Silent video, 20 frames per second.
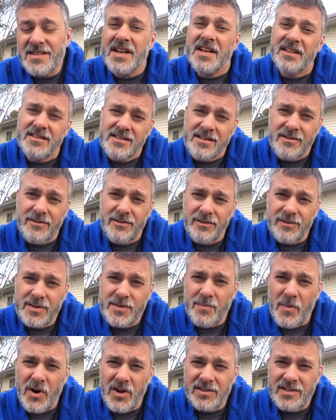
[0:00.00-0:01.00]
hey, let's go to a
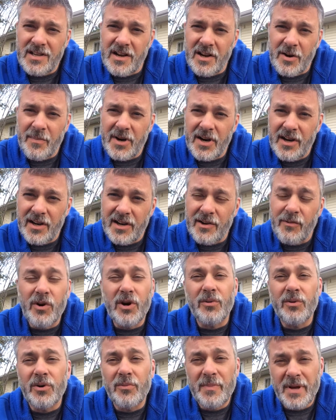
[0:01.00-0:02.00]
small town America
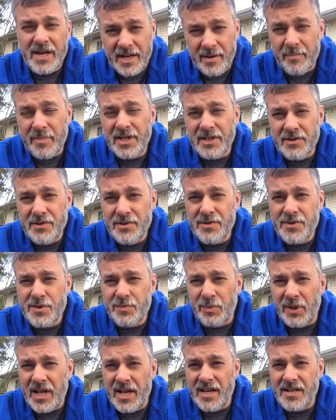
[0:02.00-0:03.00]
where we'll make a big news
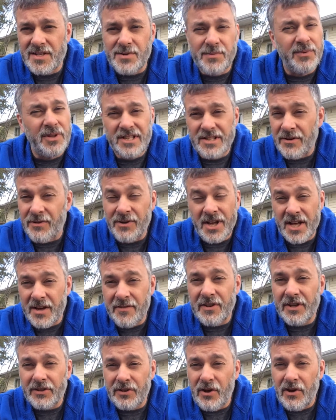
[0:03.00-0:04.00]
splash when they don't
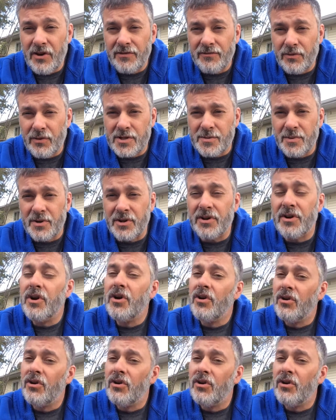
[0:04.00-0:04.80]
have any law enforcement